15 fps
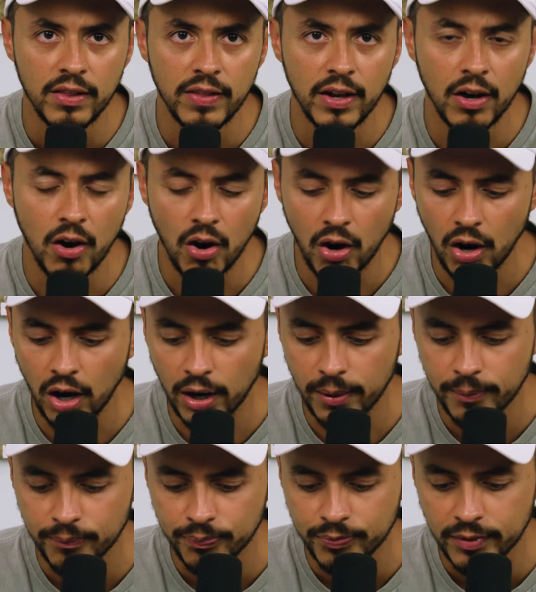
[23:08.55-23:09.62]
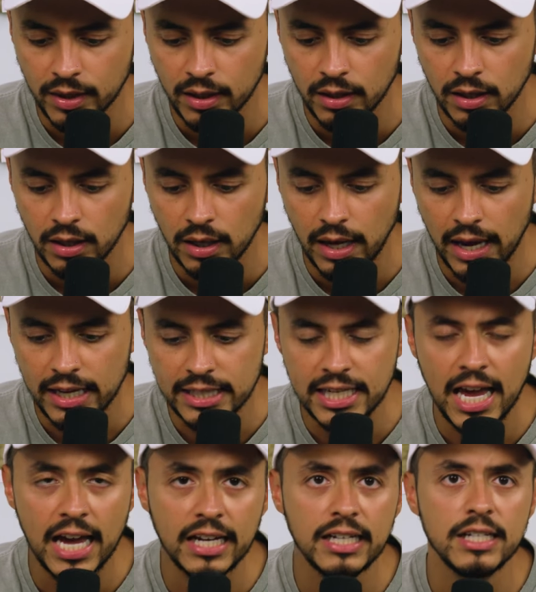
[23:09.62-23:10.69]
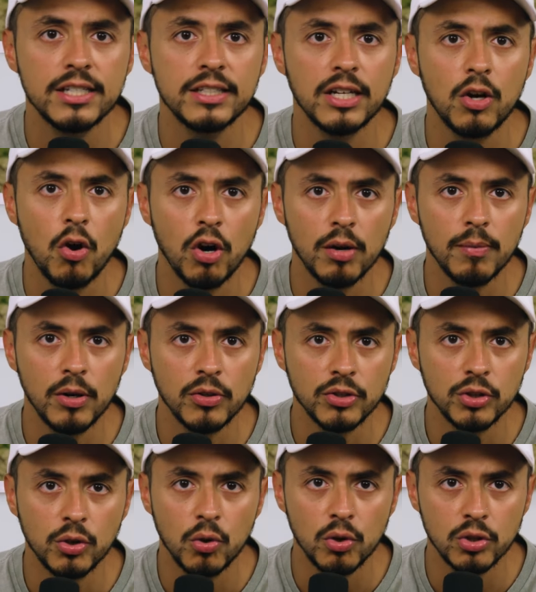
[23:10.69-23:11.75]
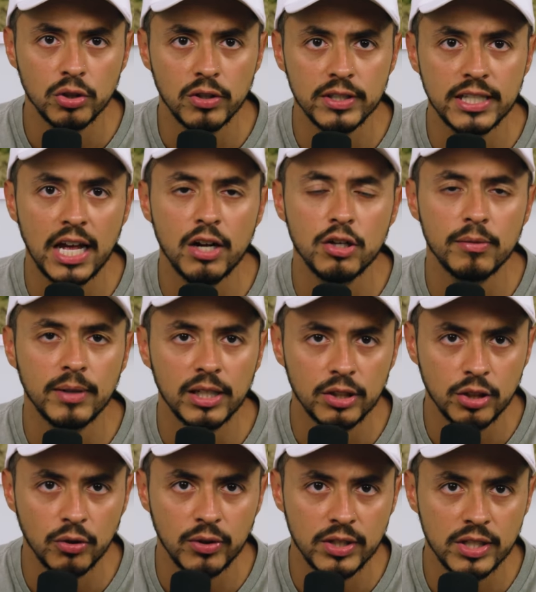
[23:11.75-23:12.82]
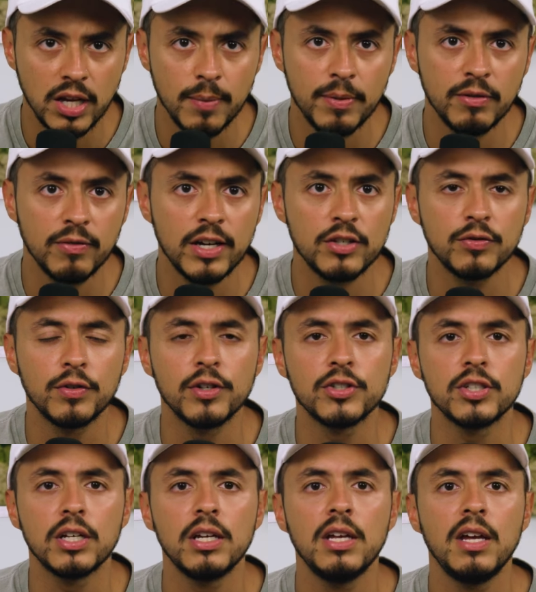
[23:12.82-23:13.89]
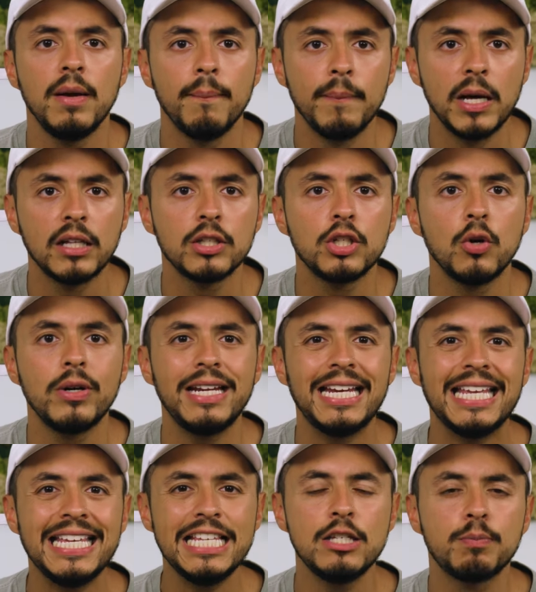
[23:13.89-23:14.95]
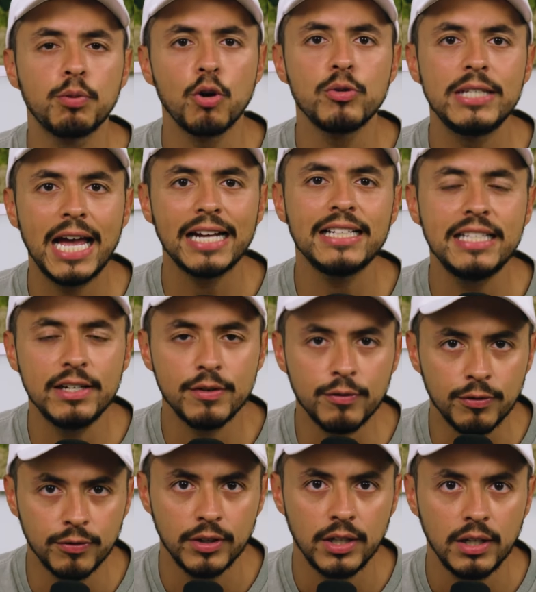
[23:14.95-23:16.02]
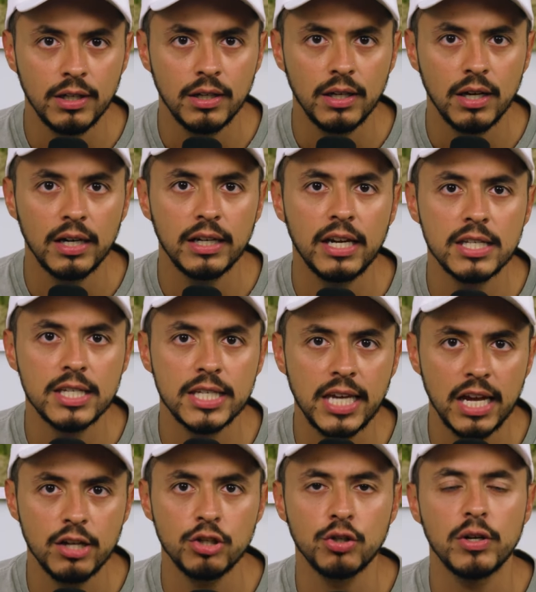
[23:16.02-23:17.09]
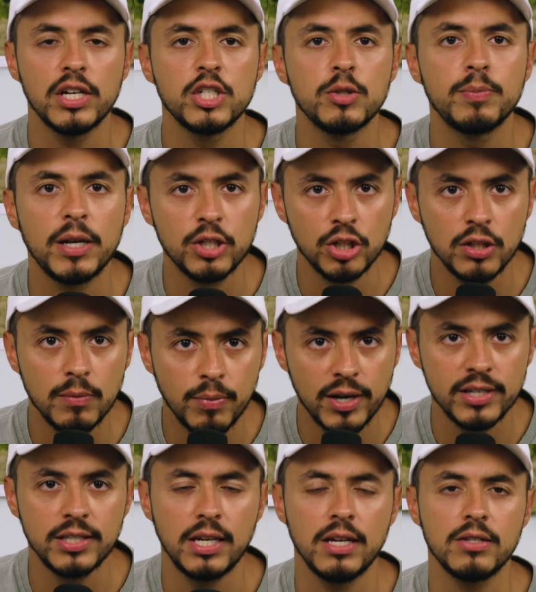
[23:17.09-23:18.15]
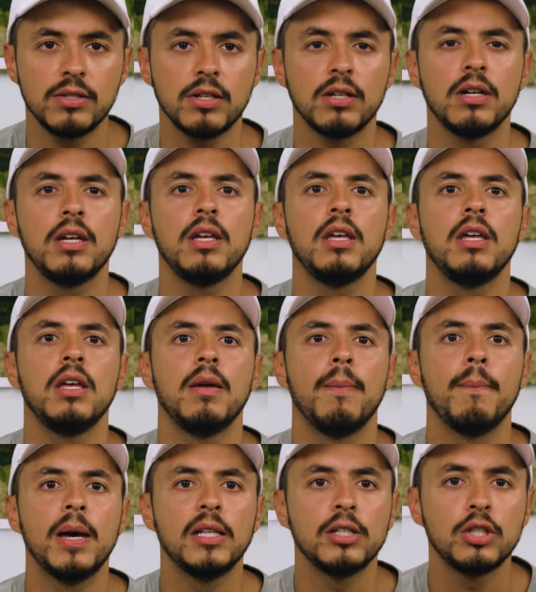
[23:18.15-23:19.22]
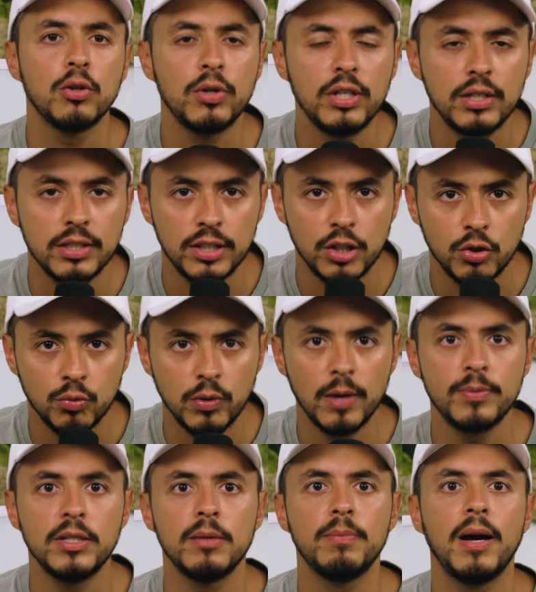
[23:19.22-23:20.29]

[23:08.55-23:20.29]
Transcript: They are antagonistic hormones. Your cortisol is down, your melatonin's up, and vice versa. Melatonin is protective against cancer, especially breast cancer. Melatonin is disrupted